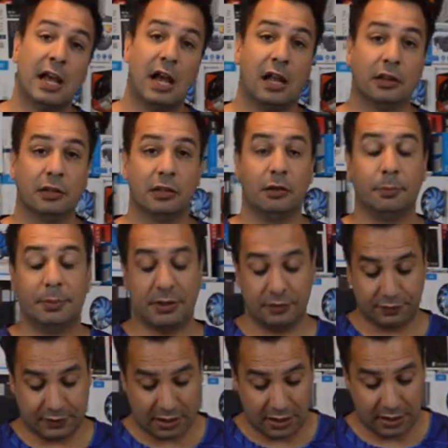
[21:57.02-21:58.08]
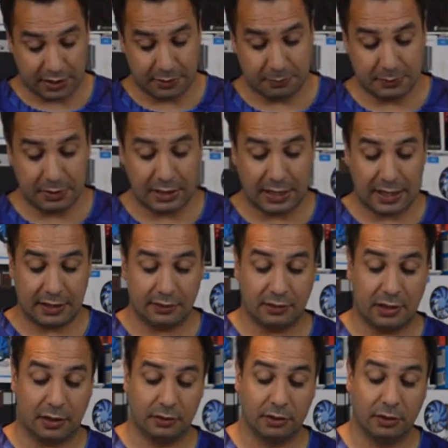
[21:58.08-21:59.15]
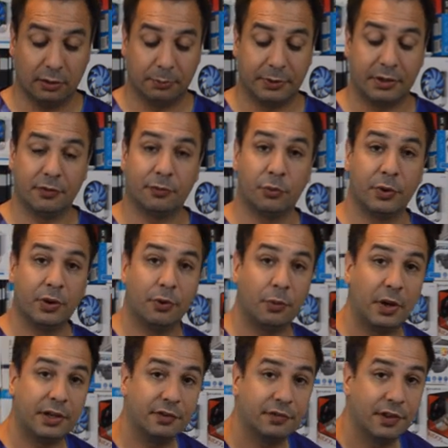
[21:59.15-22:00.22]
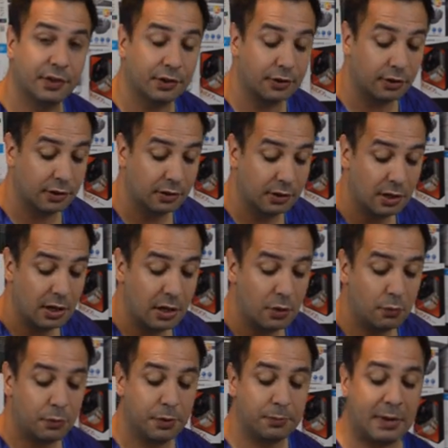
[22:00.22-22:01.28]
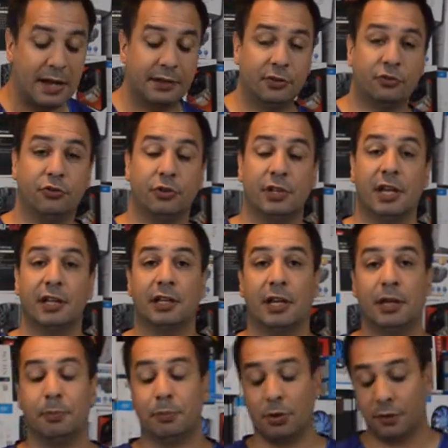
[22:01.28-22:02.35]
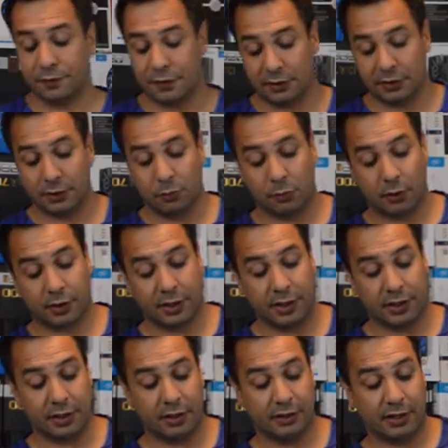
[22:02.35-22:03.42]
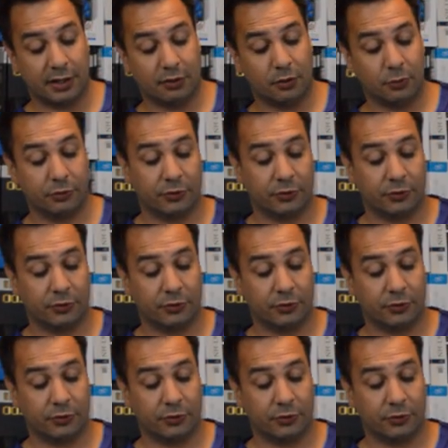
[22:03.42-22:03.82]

a little bit of time, and a little bit of white vinegar, we managed to get a perfectly working Nintendo